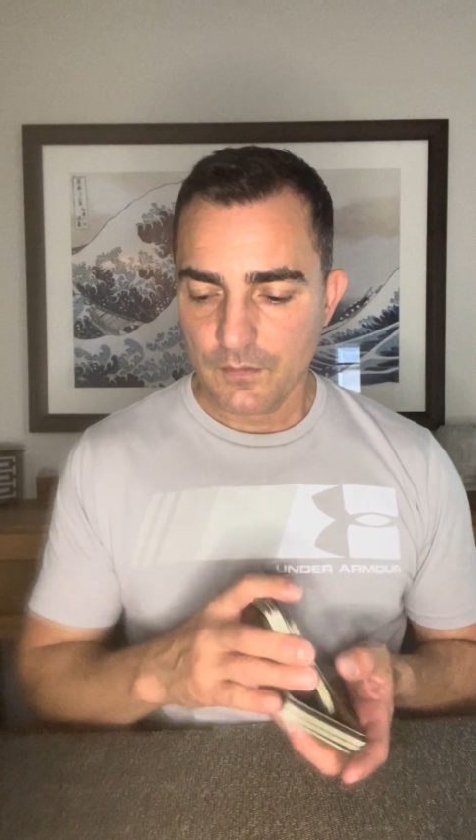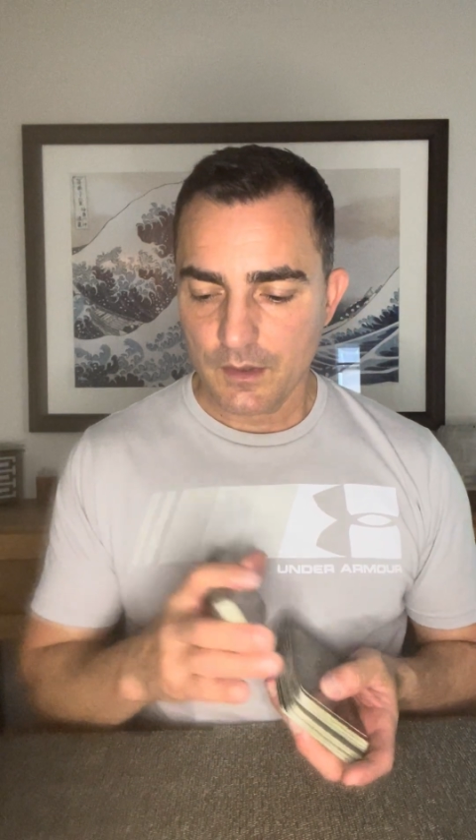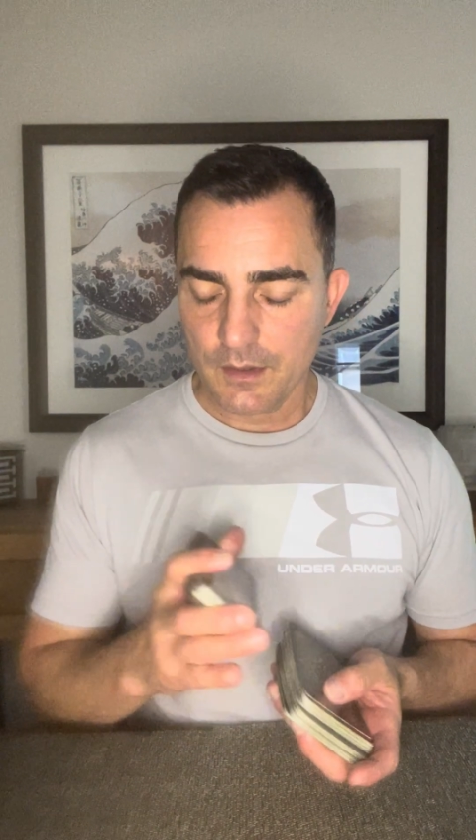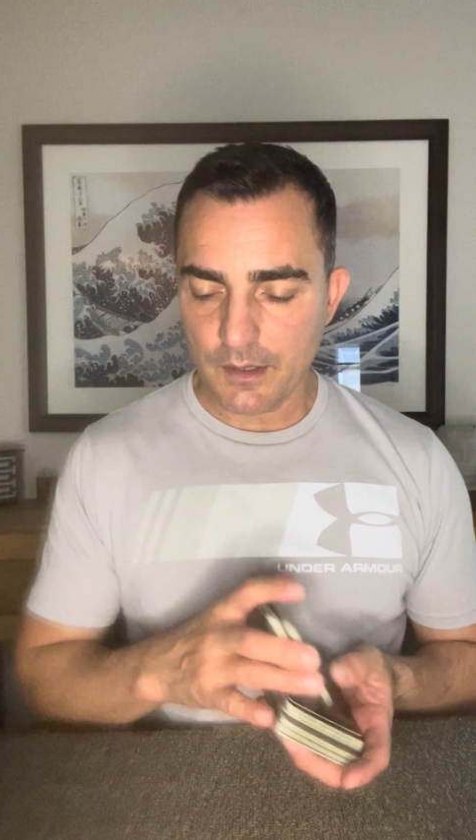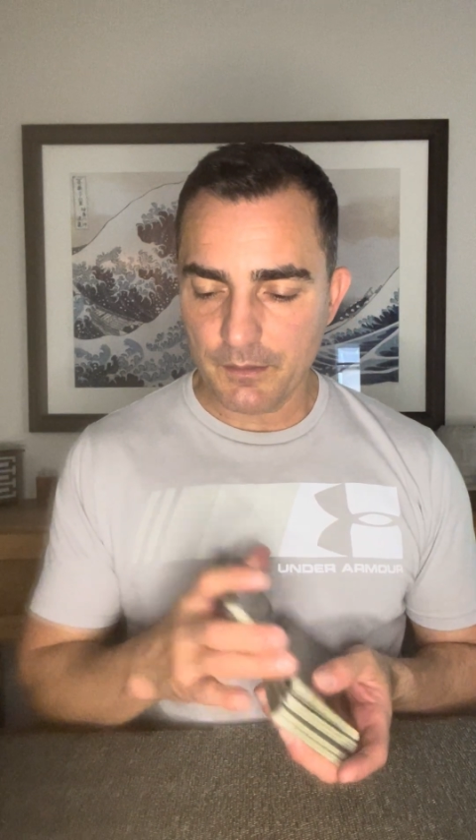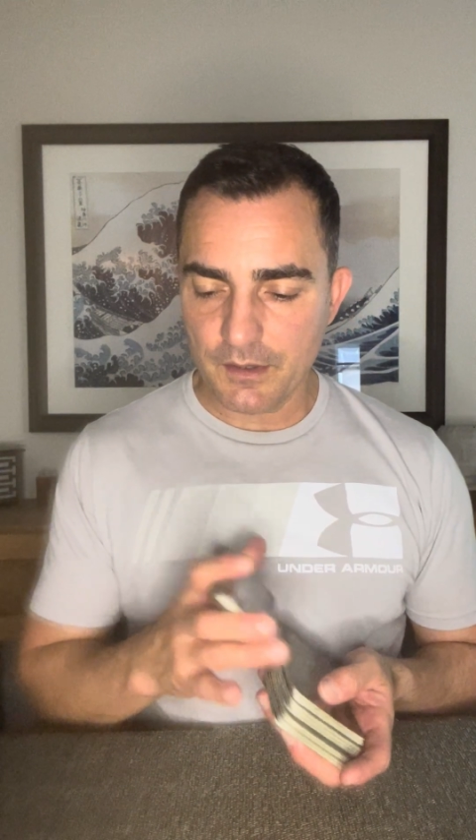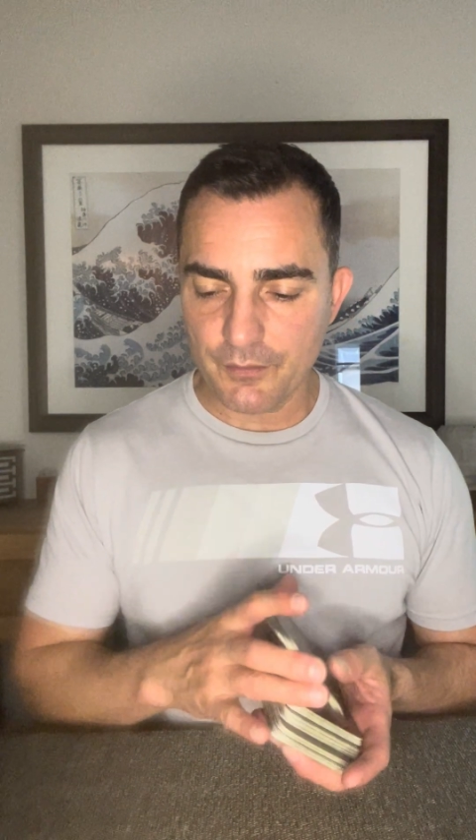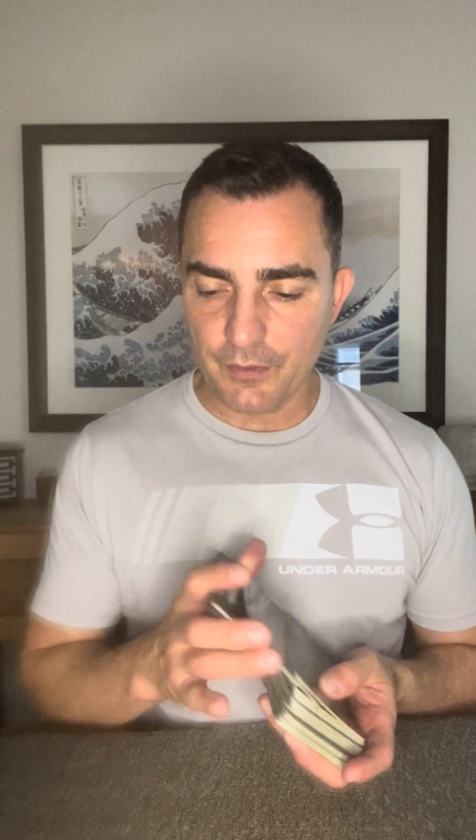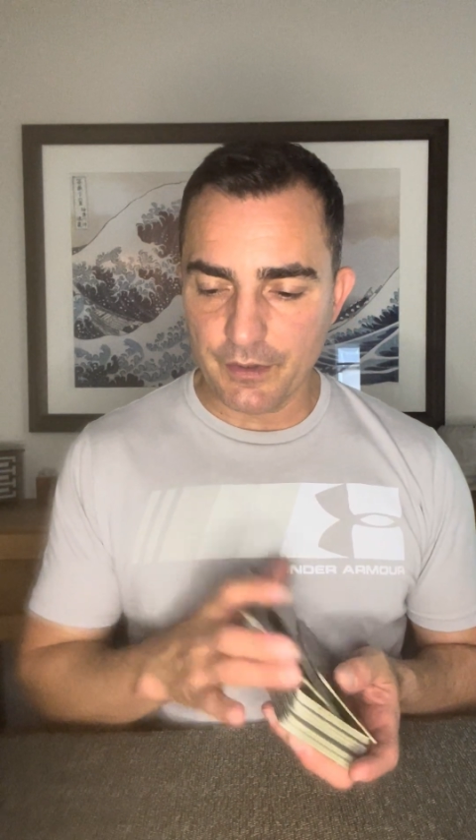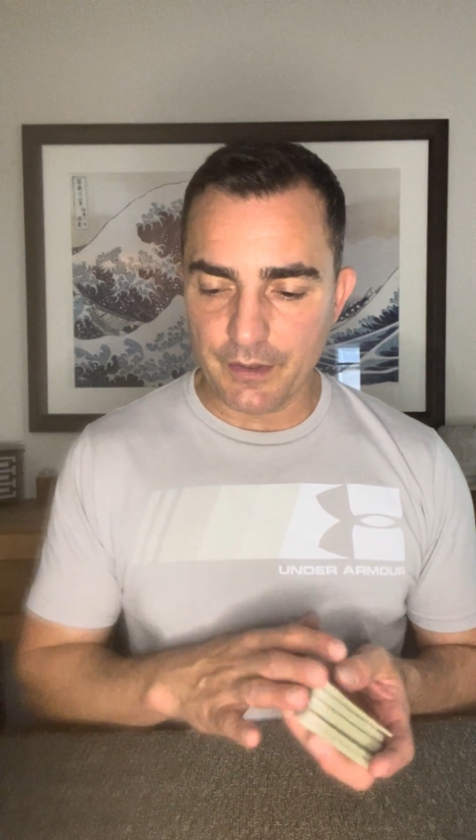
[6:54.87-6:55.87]
Someone's
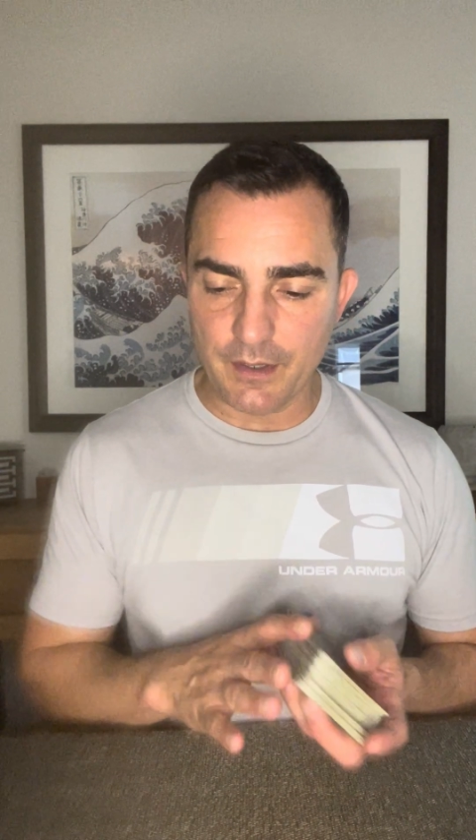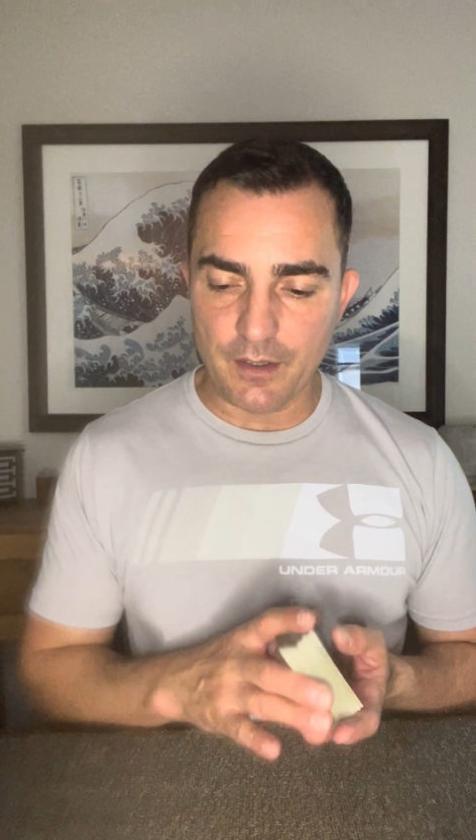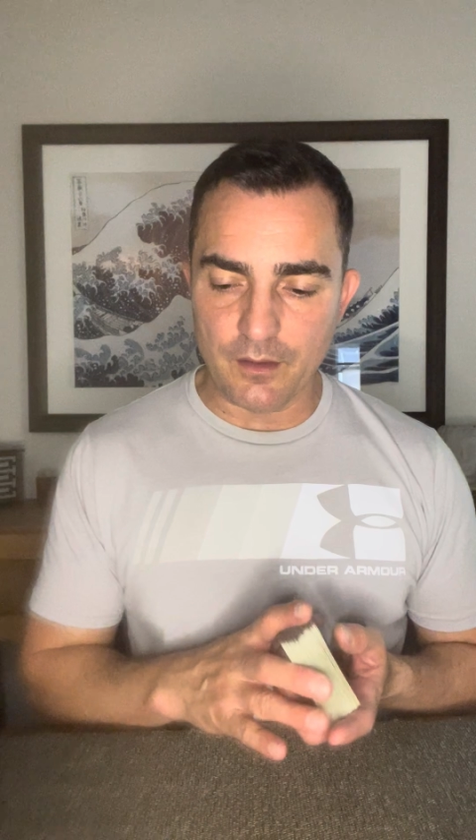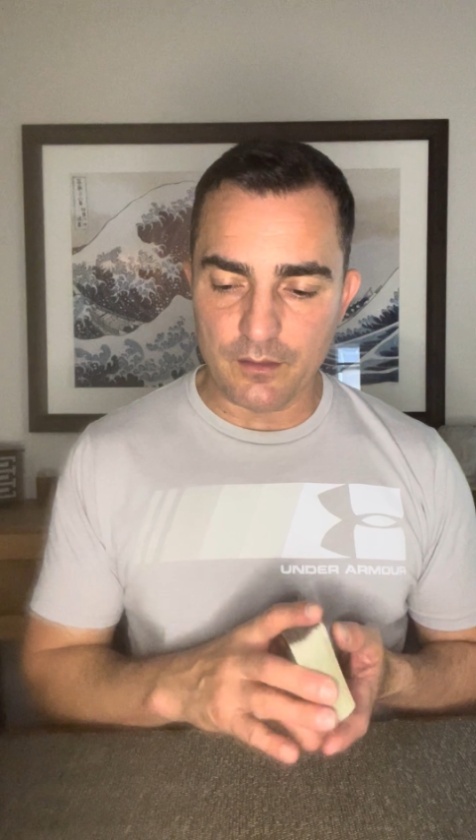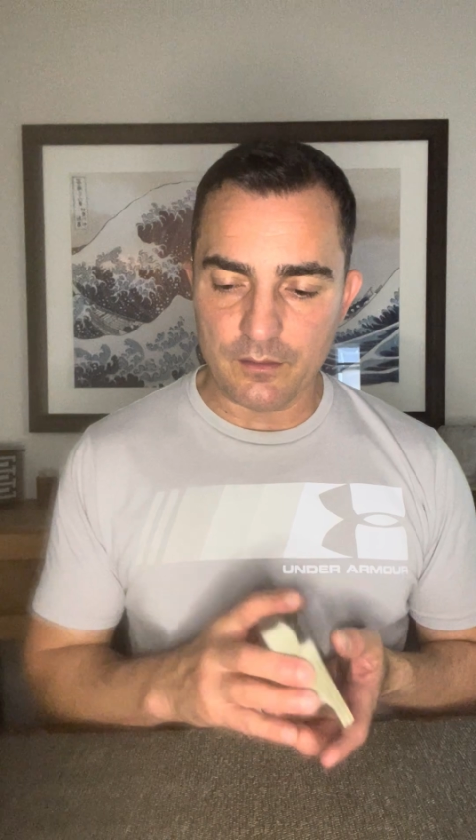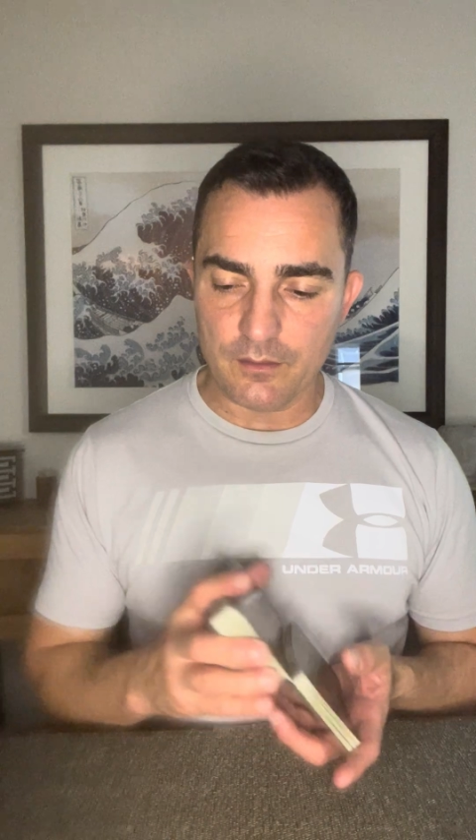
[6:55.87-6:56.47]
really